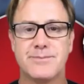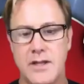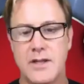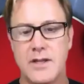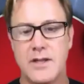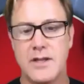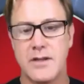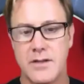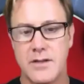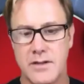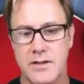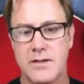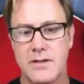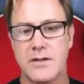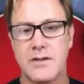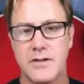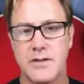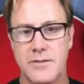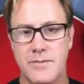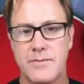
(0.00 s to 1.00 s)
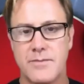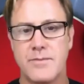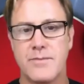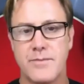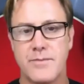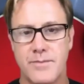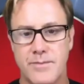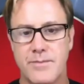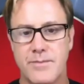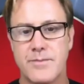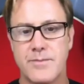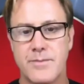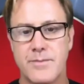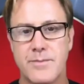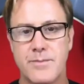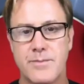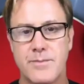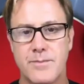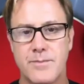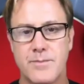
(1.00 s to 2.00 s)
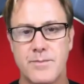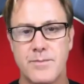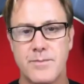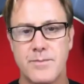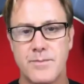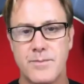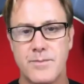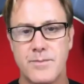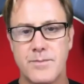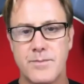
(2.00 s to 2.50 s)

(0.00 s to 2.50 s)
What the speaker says: In between every single one of the